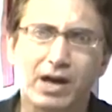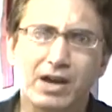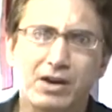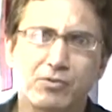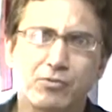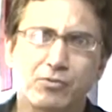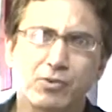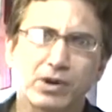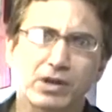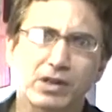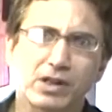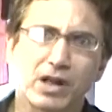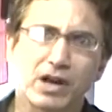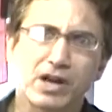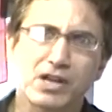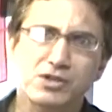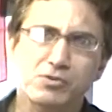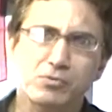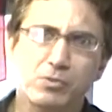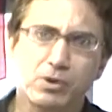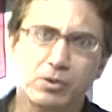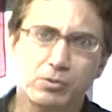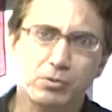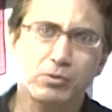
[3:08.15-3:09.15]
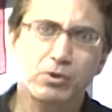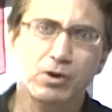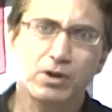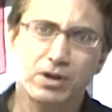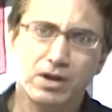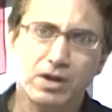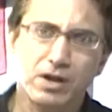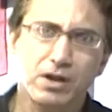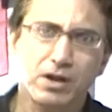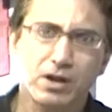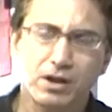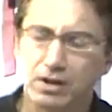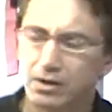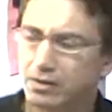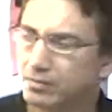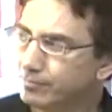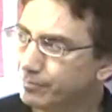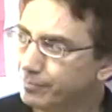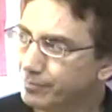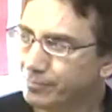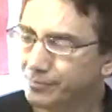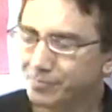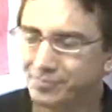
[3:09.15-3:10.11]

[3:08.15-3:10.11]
I didn't realize we were on the air.